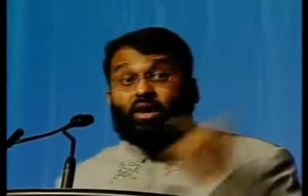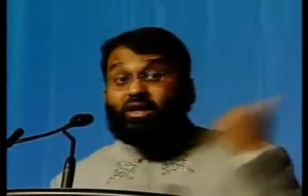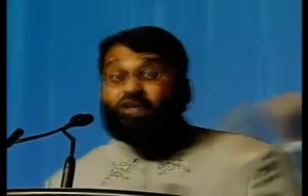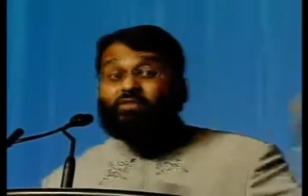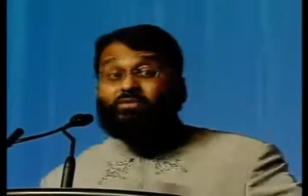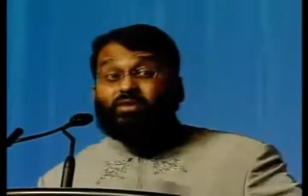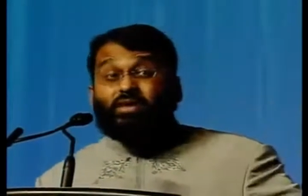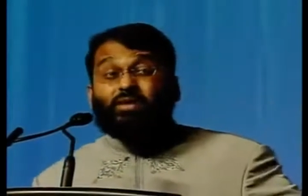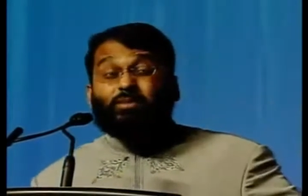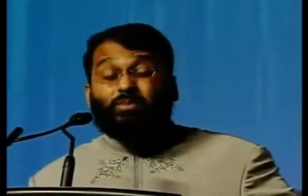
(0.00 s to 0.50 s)
Not
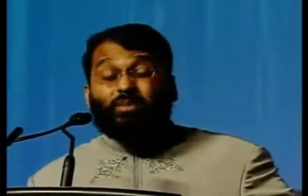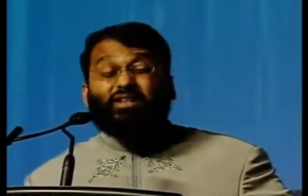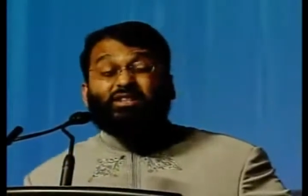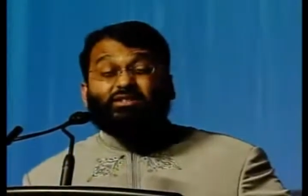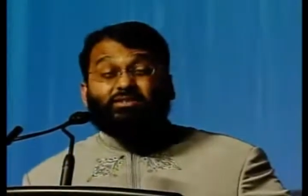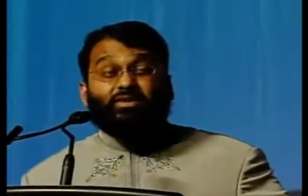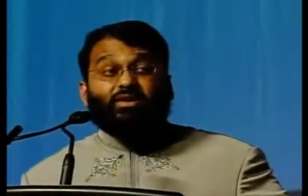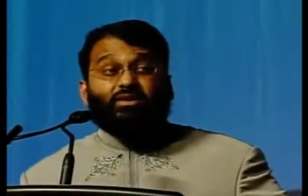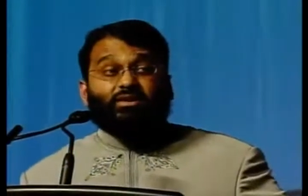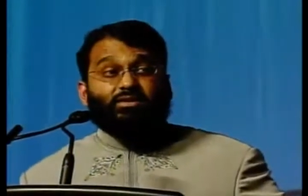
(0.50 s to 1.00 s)
even
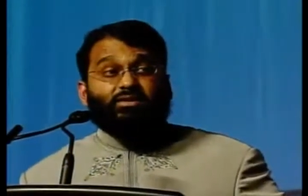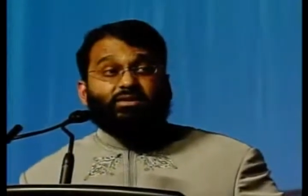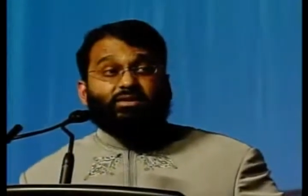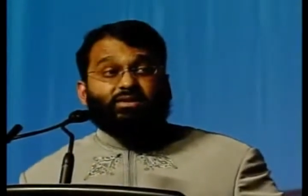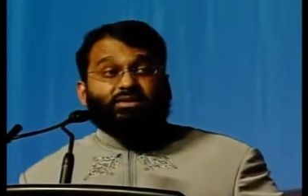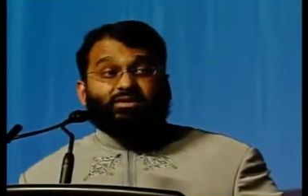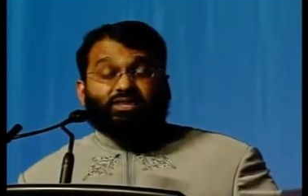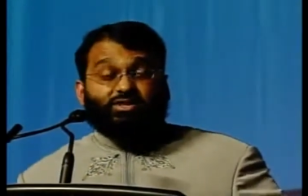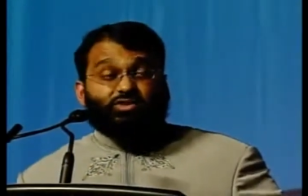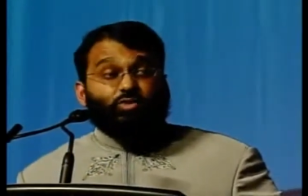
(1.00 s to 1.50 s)
Iblis fell into
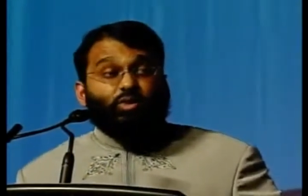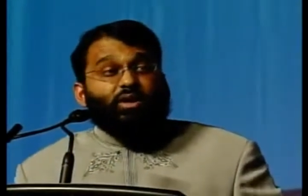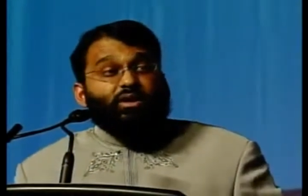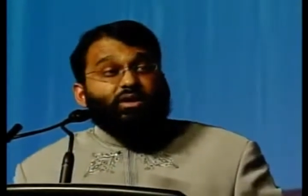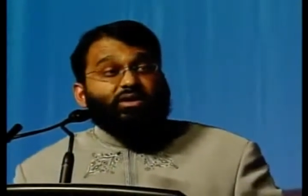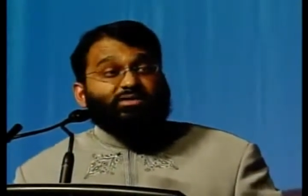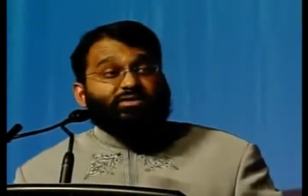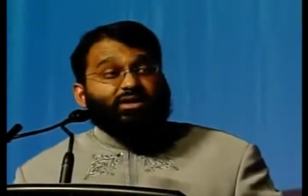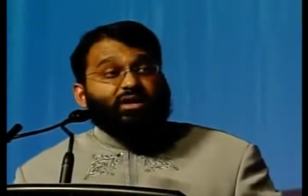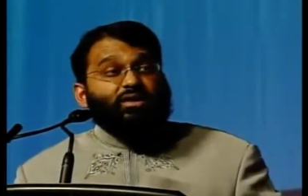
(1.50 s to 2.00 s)
this. That's why
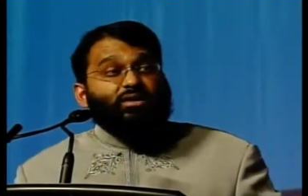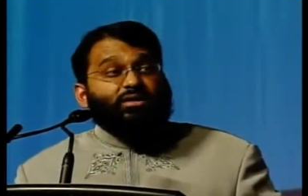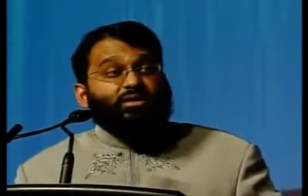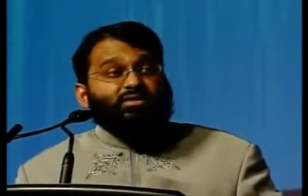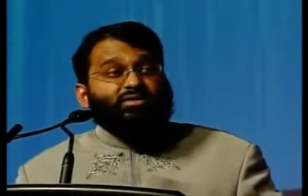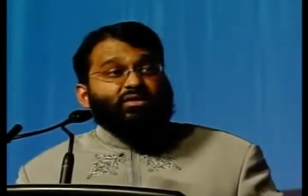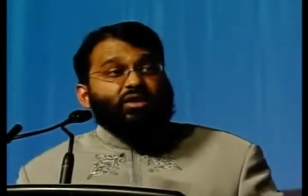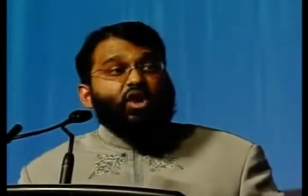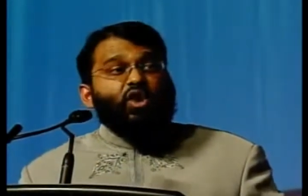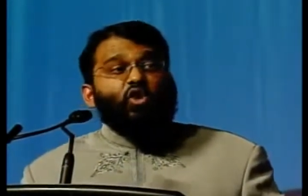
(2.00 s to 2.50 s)
Allah is saying
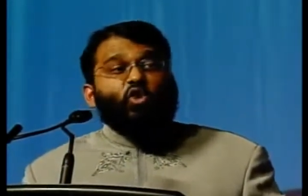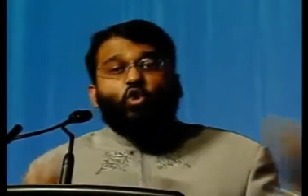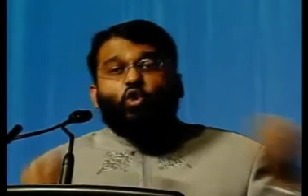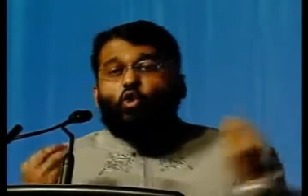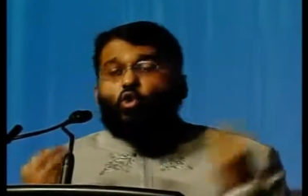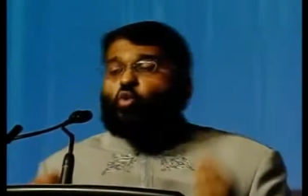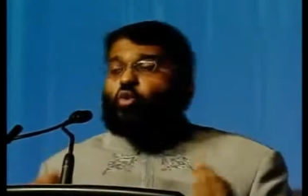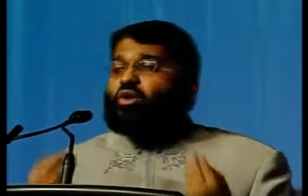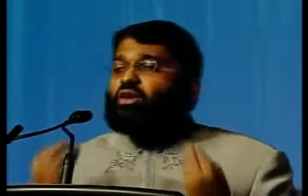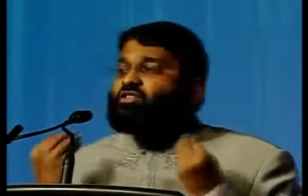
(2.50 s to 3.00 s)
this.
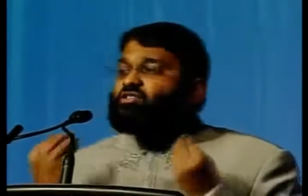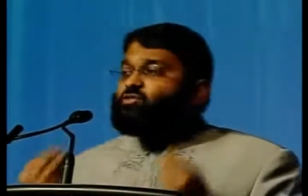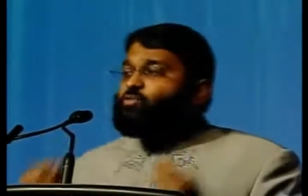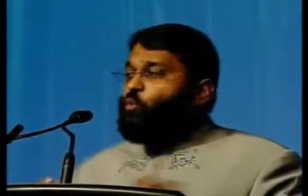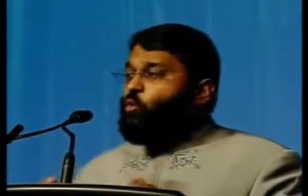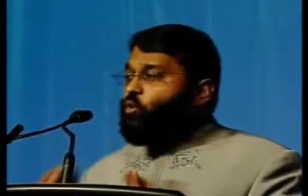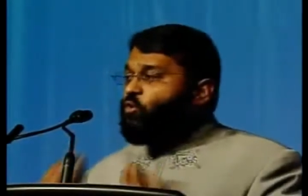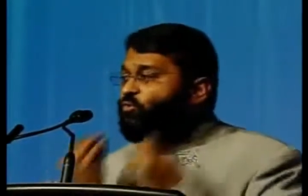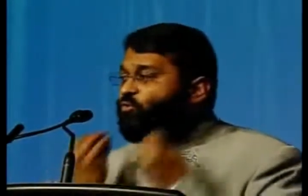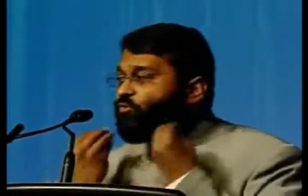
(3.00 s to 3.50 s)
Who is
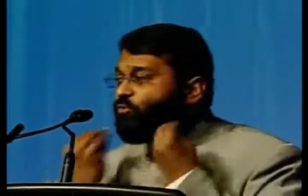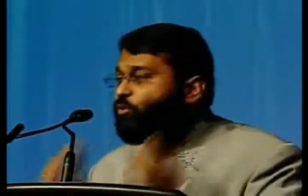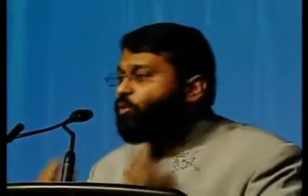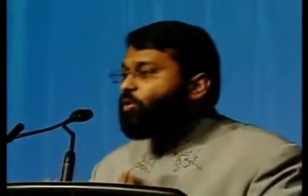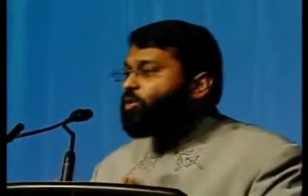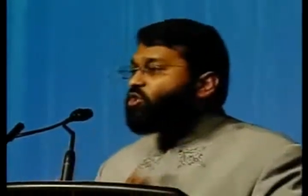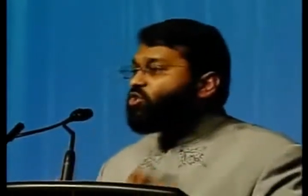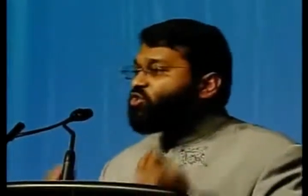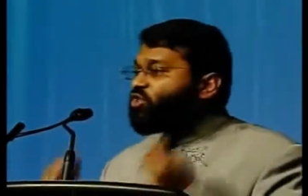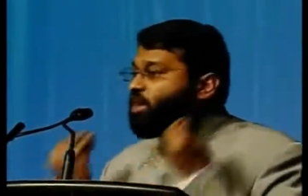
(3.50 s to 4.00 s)
more
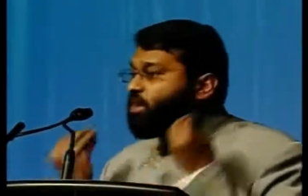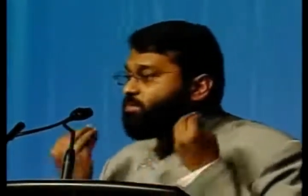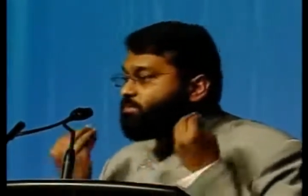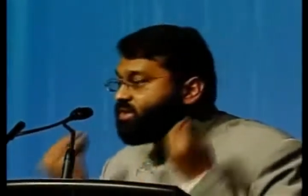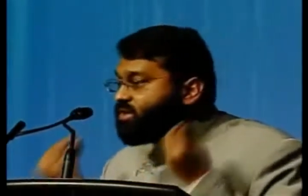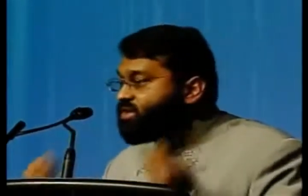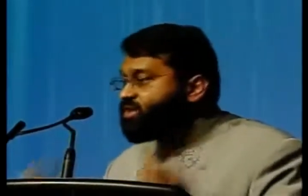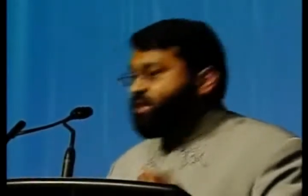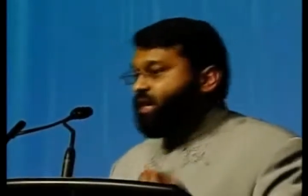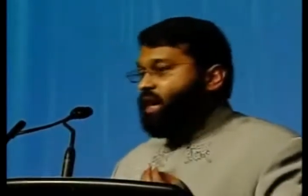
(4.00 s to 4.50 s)
foolish
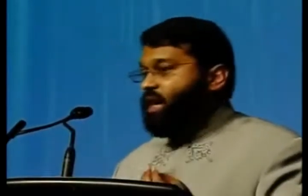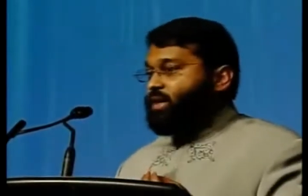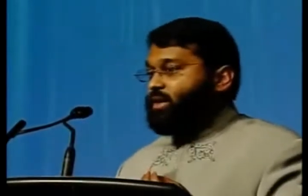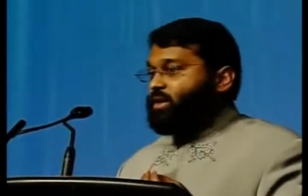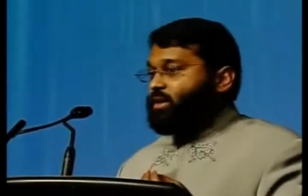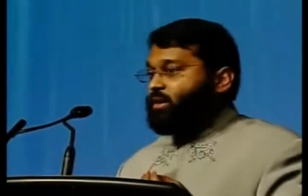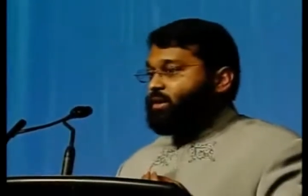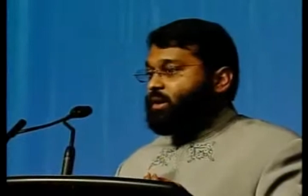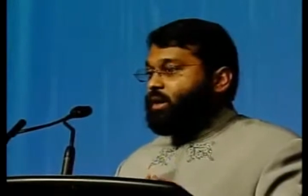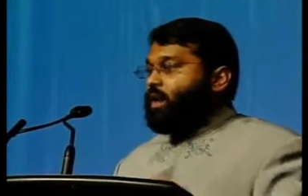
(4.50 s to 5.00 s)
and
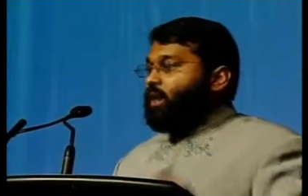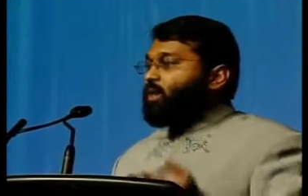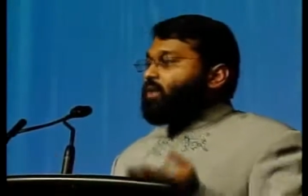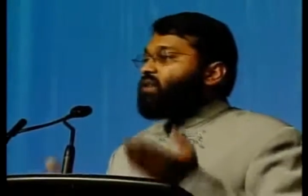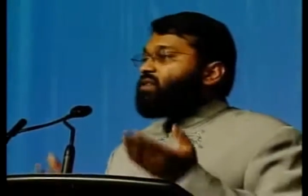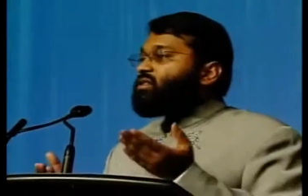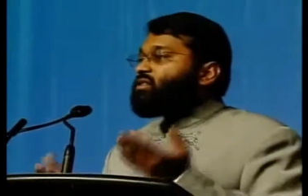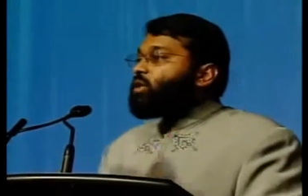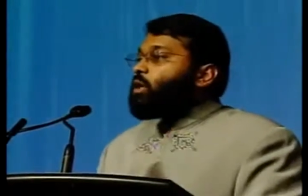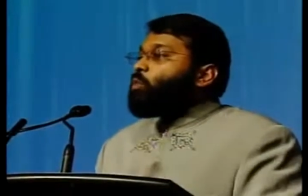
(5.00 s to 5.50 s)
misguided
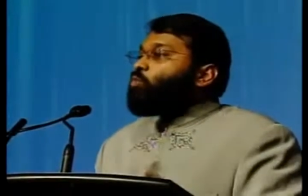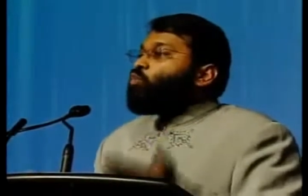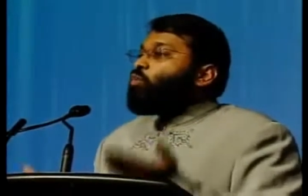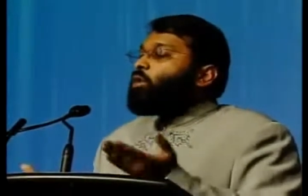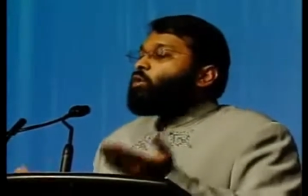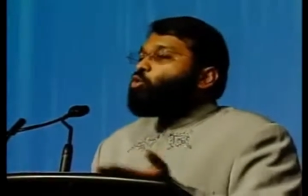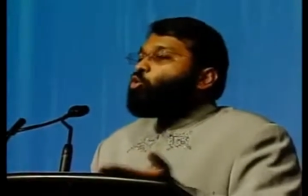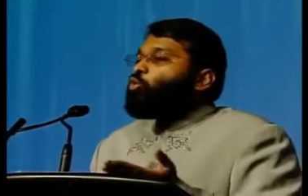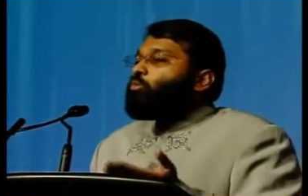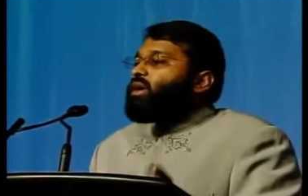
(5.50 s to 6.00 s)
than
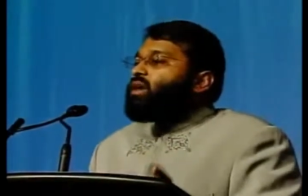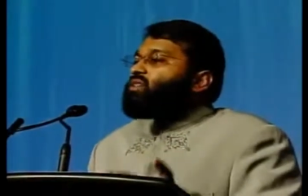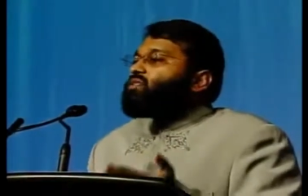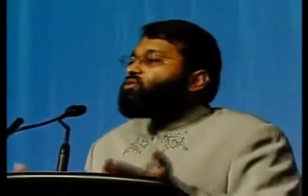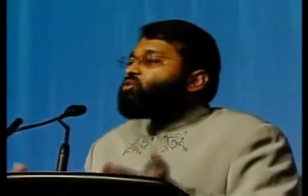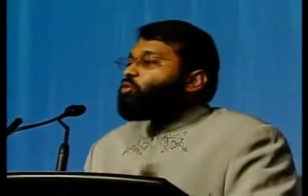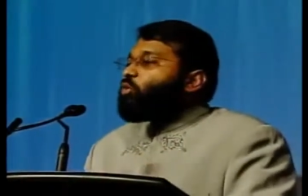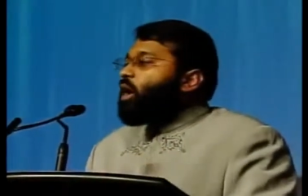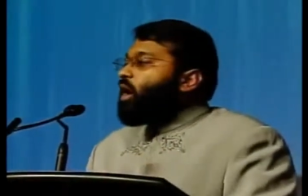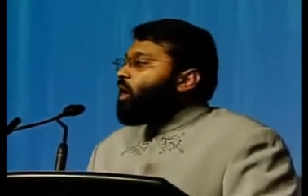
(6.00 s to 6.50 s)
someone who
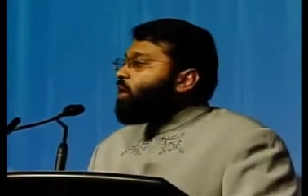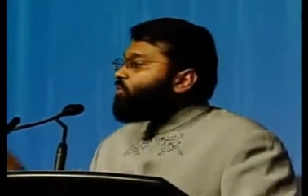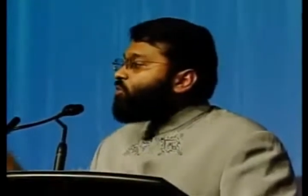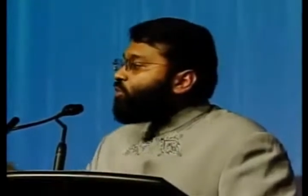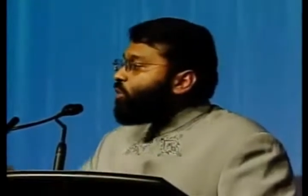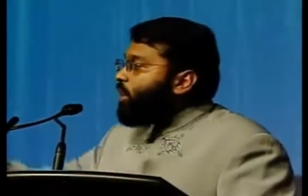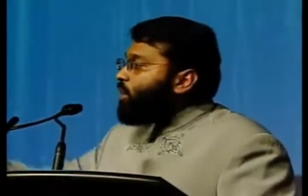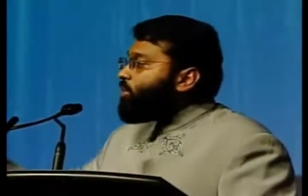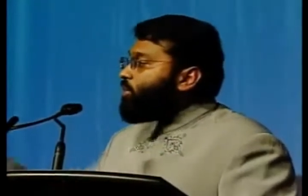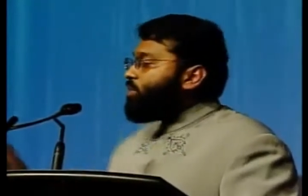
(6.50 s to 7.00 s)
makes dua
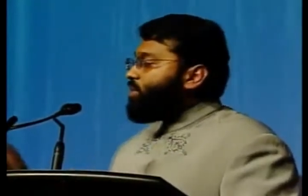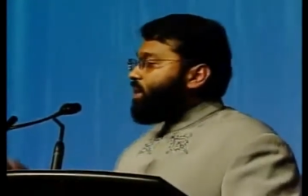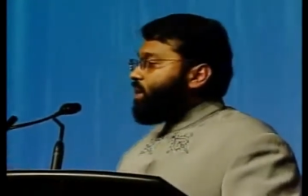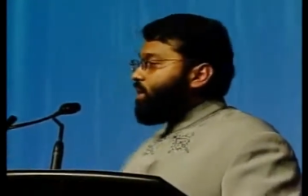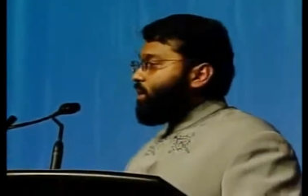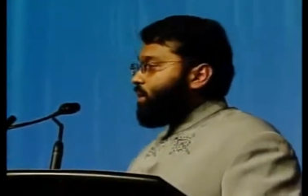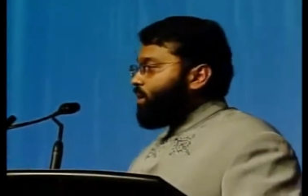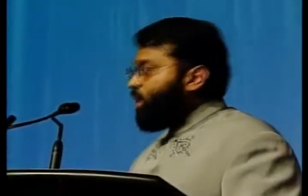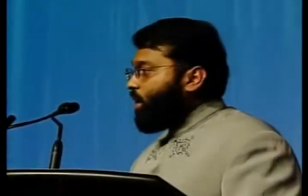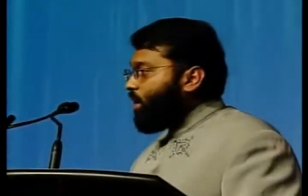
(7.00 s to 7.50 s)
to other
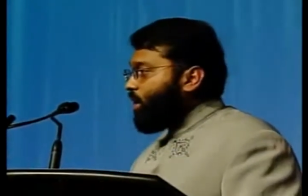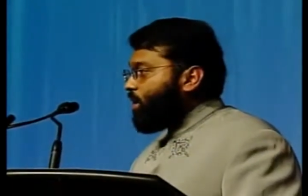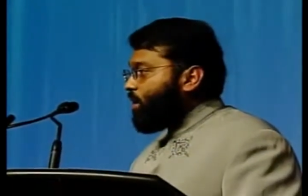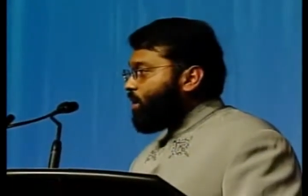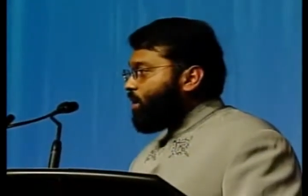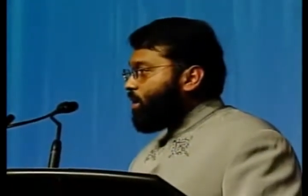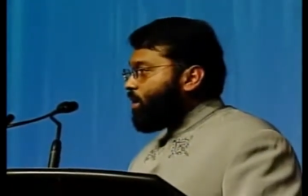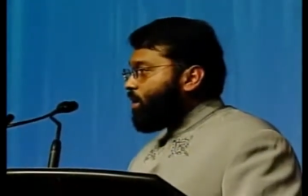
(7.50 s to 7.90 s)
than Allah?